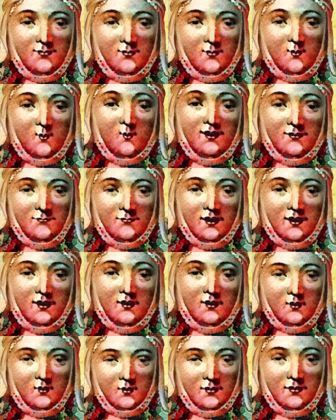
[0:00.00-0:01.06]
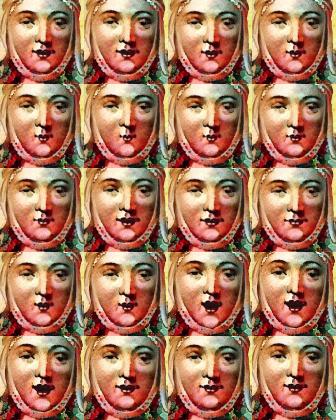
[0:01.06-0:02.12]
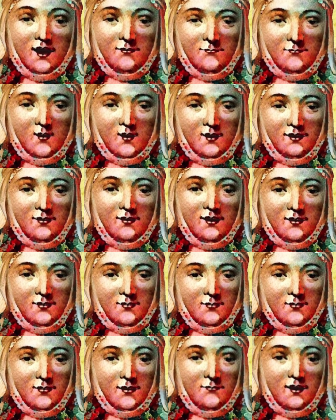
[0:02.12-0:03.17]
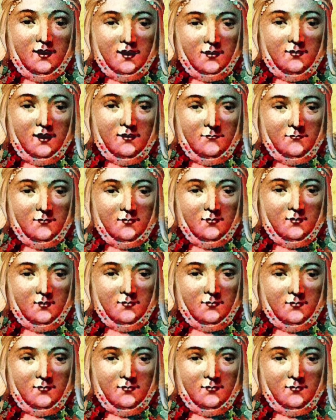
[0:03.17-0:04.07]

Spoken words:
Let me now tell you a bit more about myself and my family.